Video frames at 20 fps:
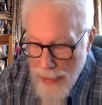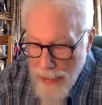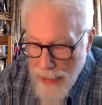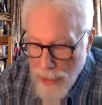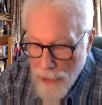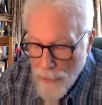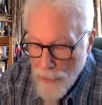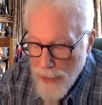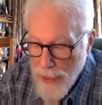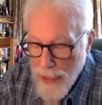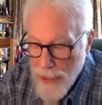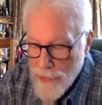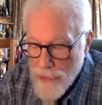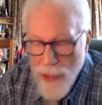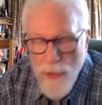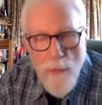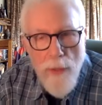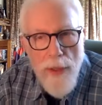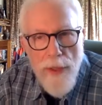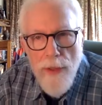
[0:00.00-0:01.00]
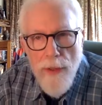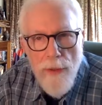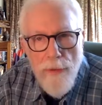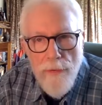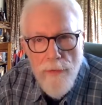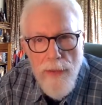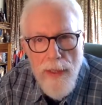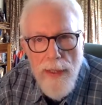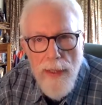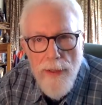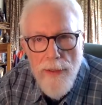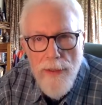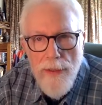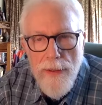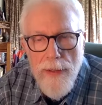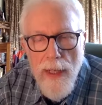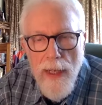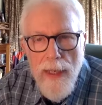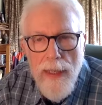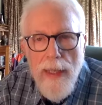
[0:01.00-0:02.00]
Now, when I say whether you feel it
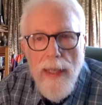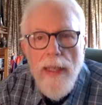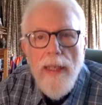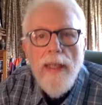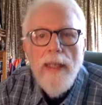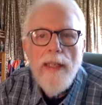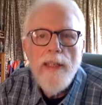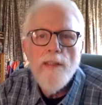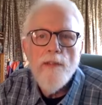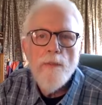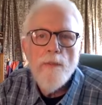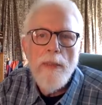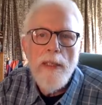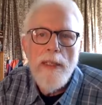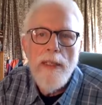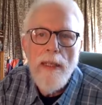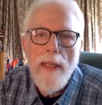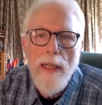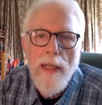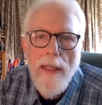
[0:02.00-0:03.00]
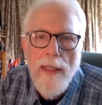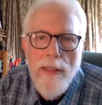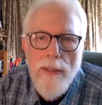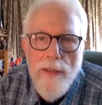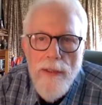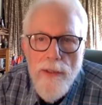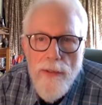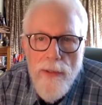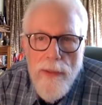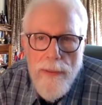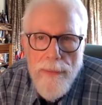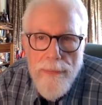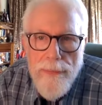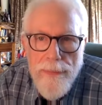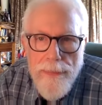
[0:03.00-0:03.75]
or not, it's because